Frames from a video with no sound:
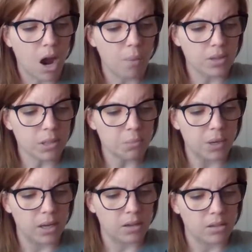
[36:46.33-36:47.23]
I wasn't
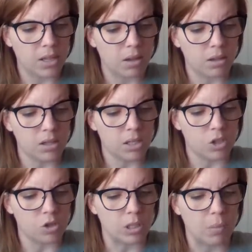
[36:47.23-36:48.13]
planning on telling the
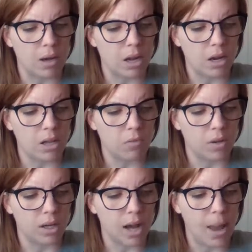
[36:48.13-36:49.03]
teachers about any of
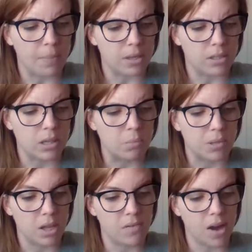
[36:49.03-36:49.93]
what had happened,
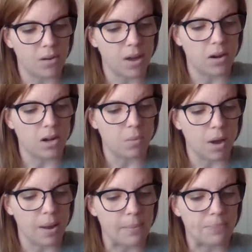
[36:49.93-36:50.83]
but they found out
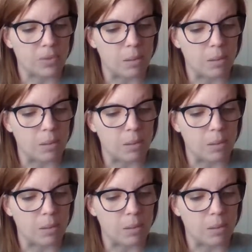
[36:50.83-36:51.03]
anyway.